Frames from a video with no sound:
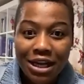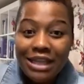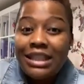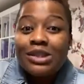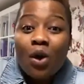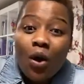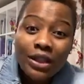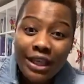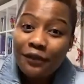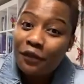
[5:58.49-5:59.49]
It is
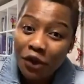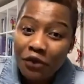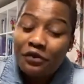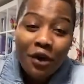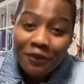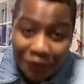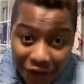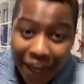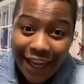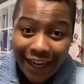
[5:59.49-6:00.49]
all there for you for
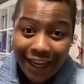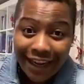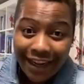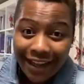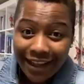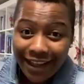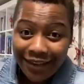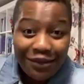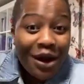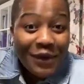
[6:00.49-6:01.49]
free.
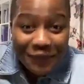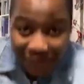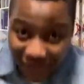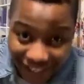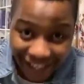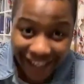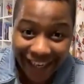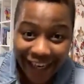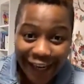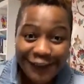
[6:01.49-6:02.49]
For
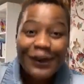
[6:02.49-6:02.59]
free.